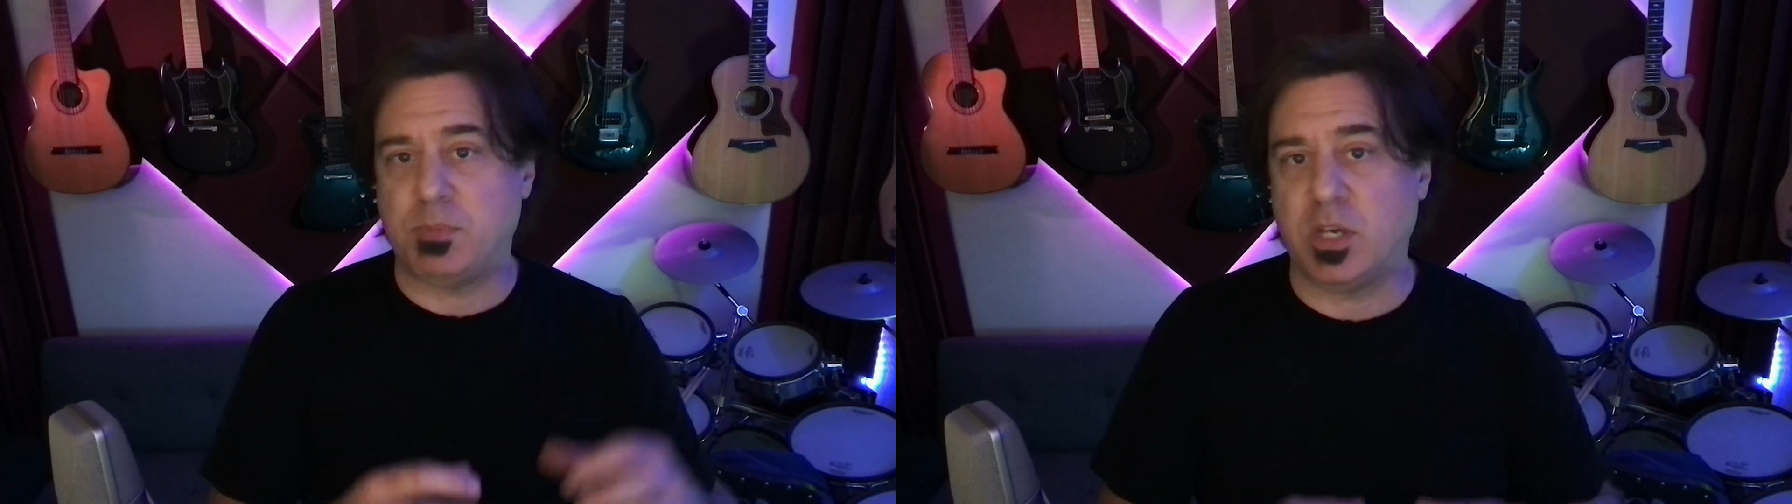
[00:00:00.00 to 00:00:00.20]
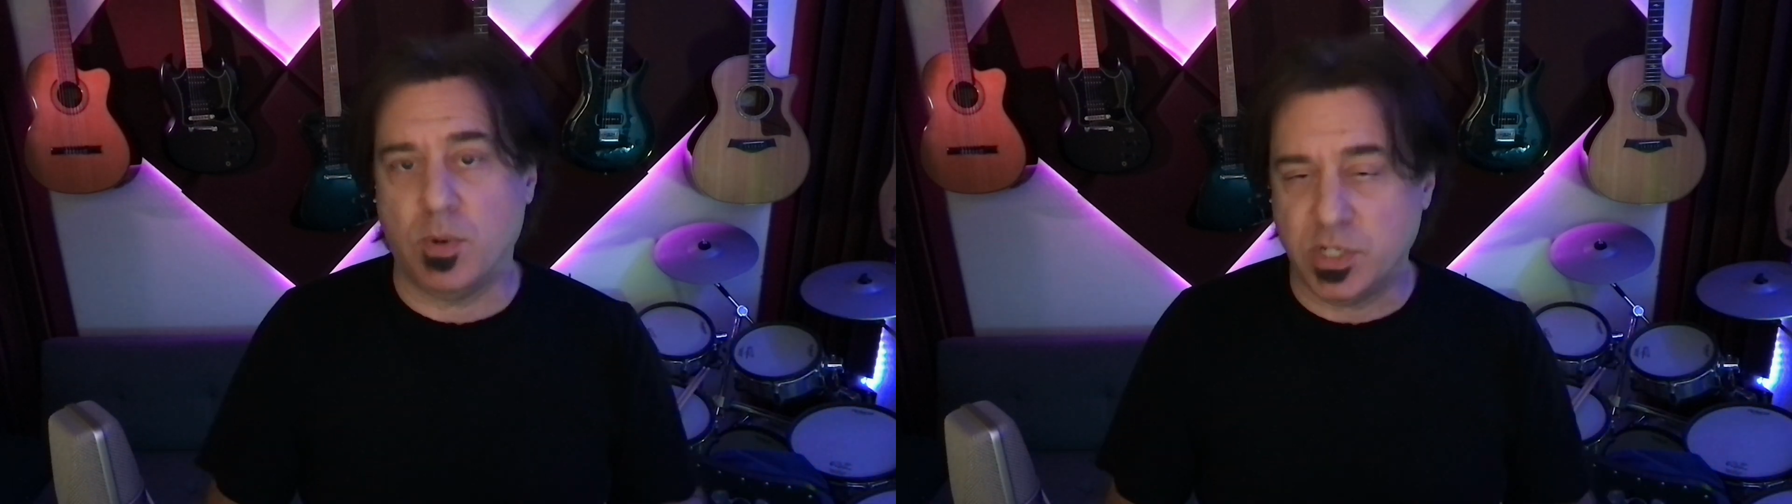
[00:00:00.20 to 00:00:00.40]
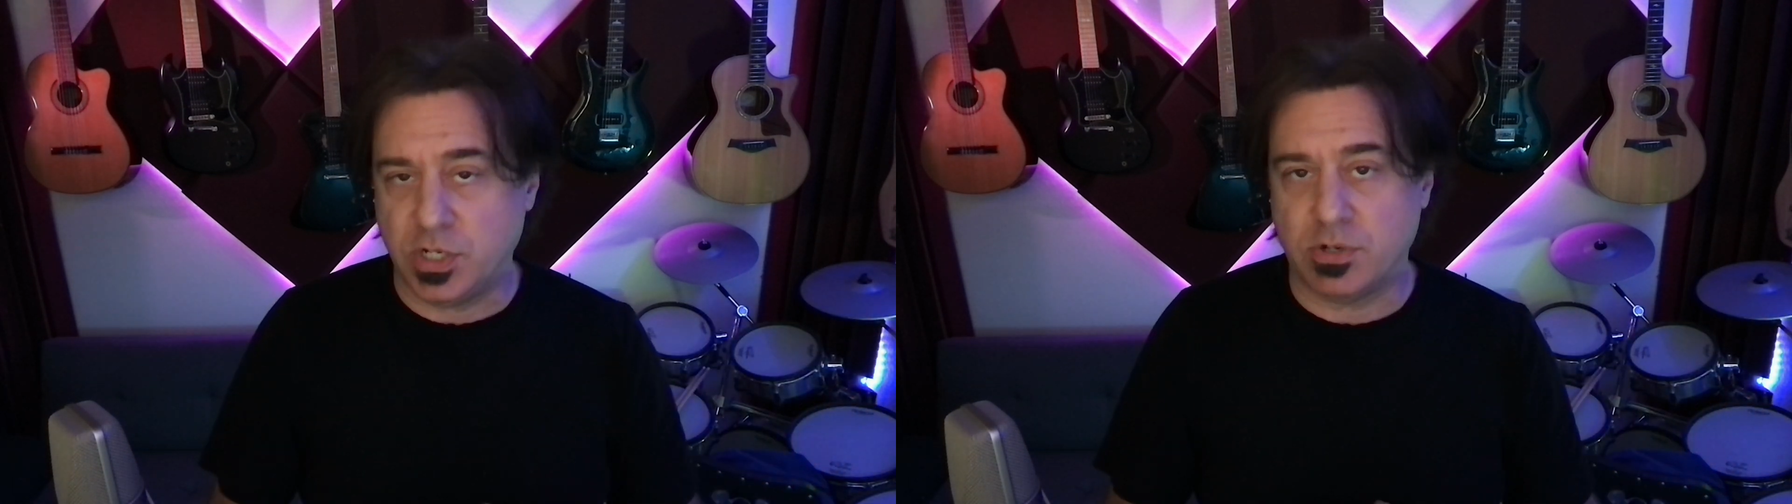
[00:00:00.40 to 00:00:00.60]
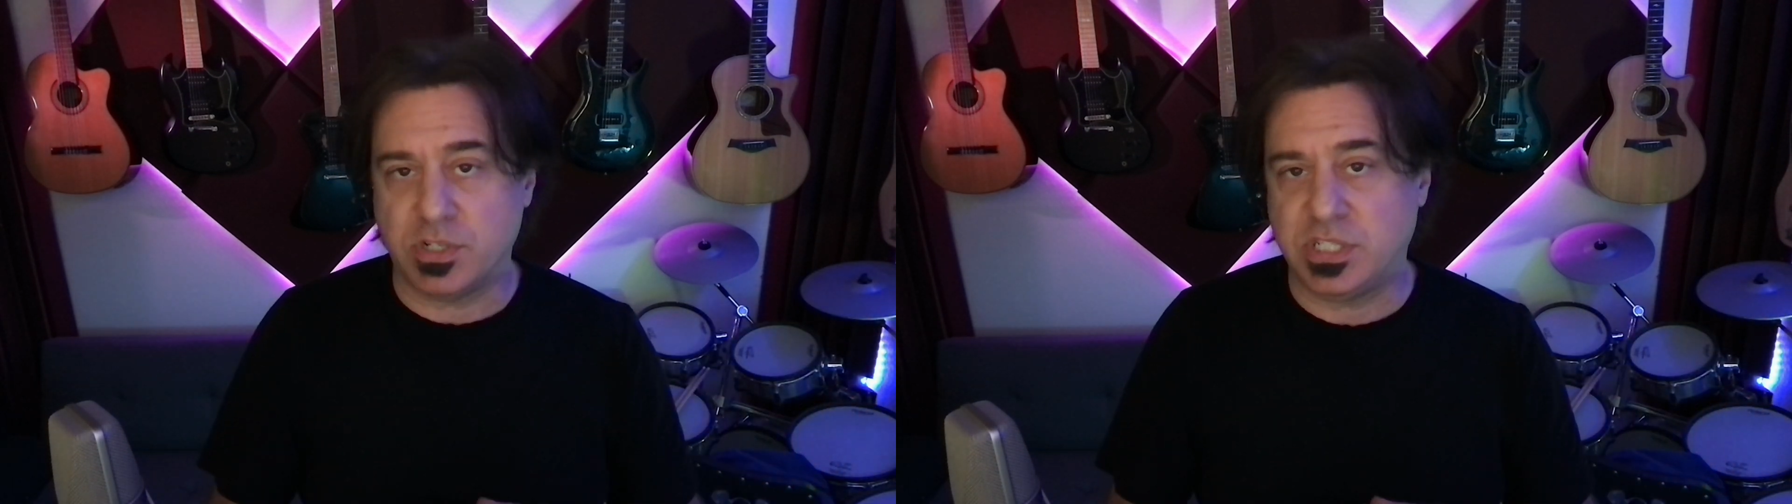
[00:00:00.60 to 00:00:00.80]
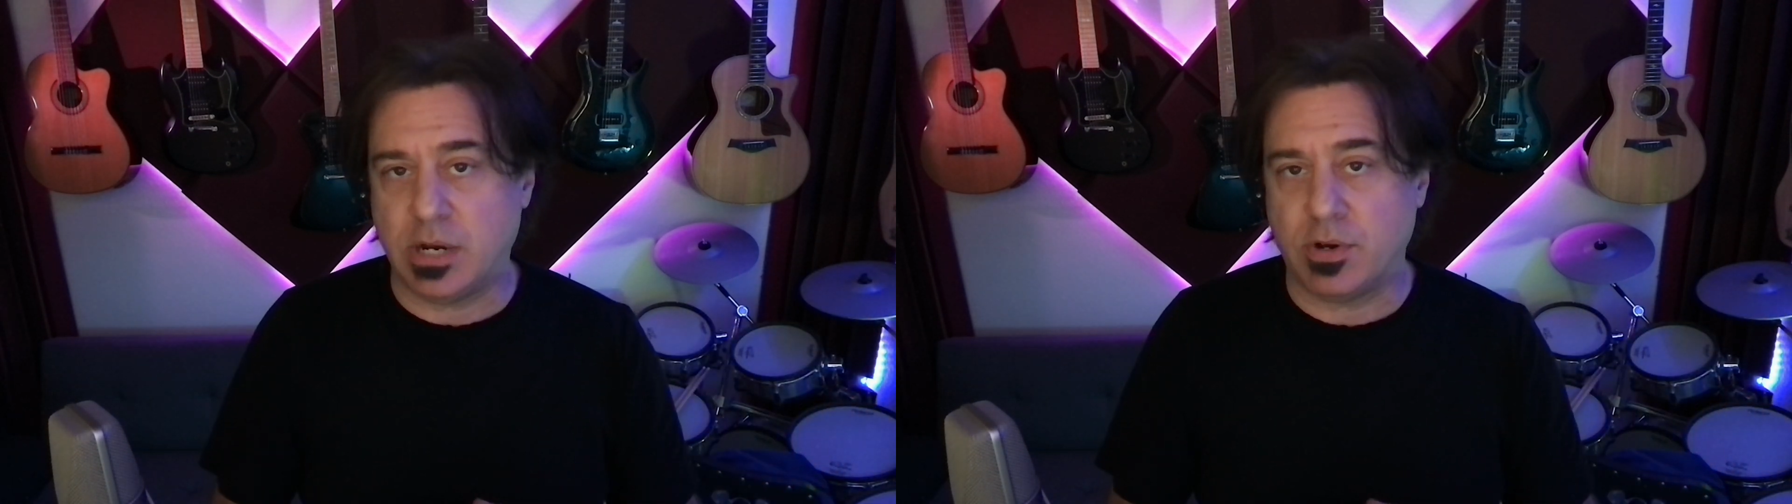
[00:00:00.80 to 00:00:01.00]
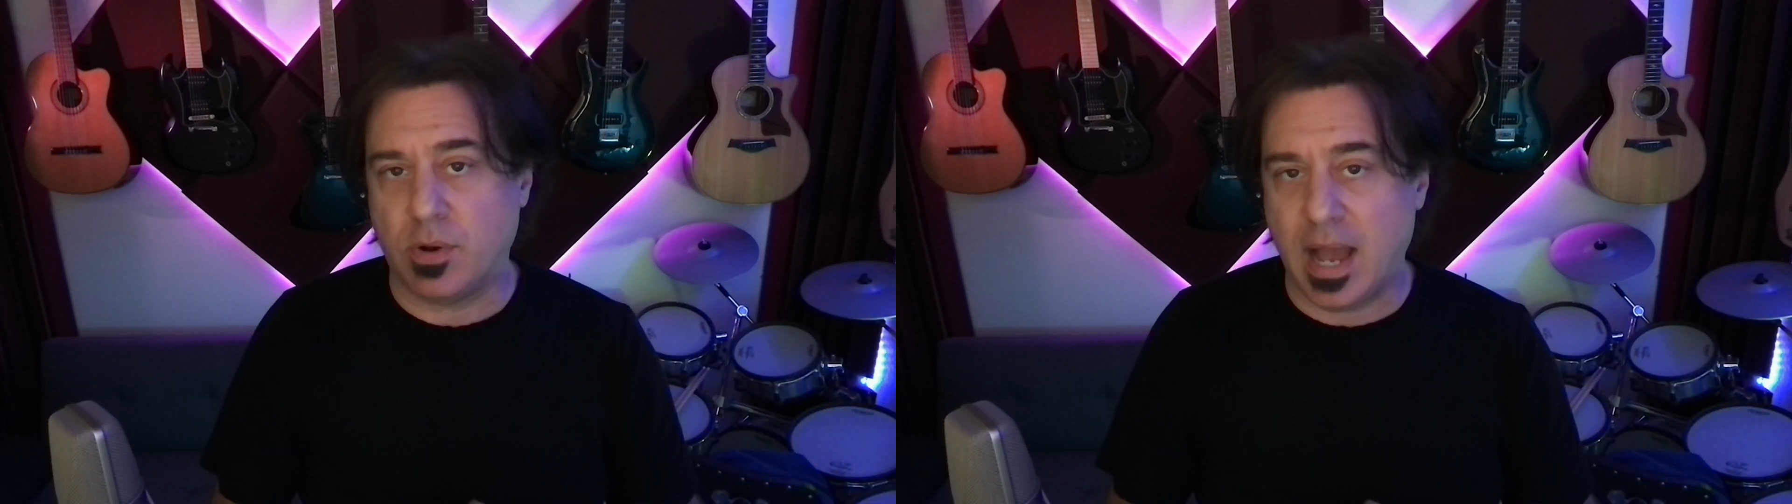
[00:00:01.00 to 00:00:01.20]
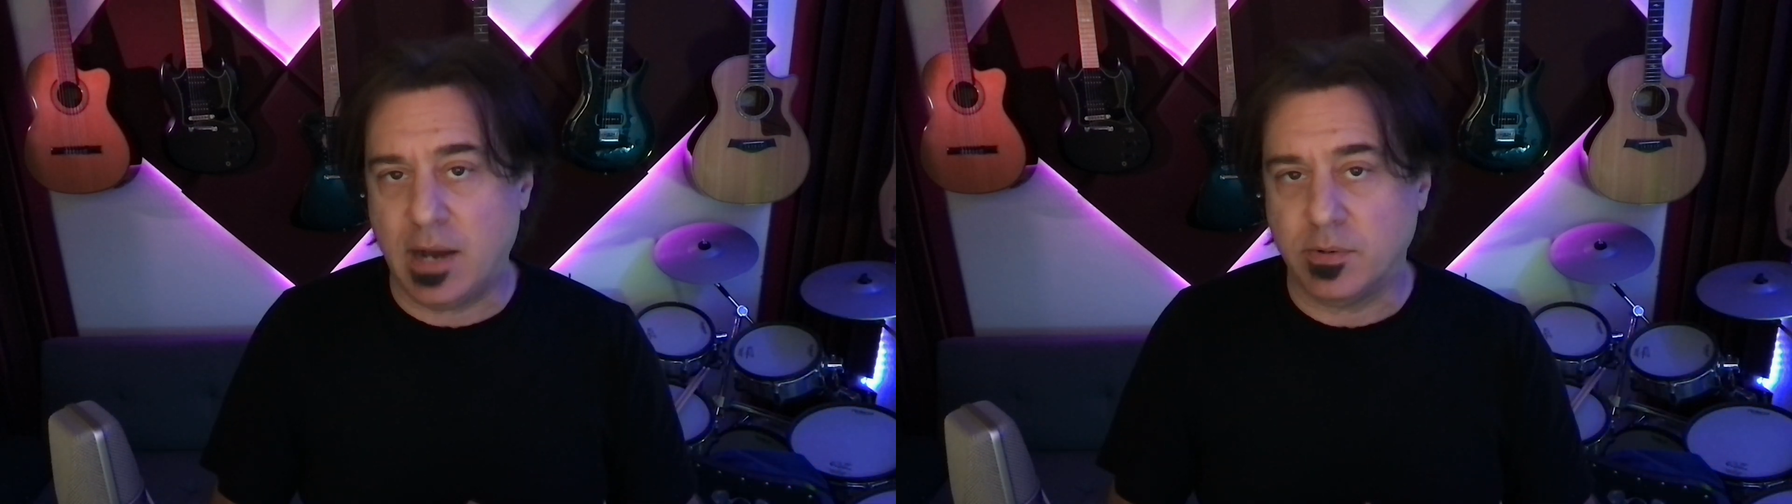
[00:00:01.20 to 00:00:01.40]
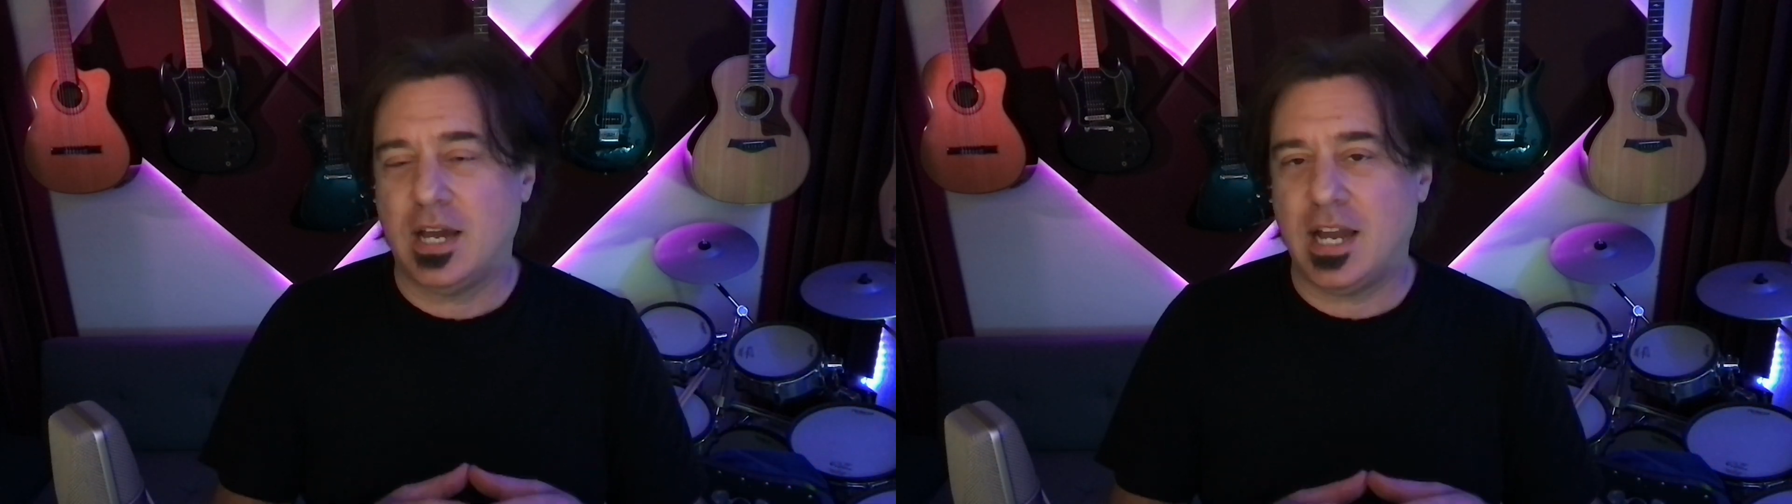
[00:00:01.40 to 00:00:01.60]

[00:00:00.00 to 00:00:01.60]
be going to your stereo out.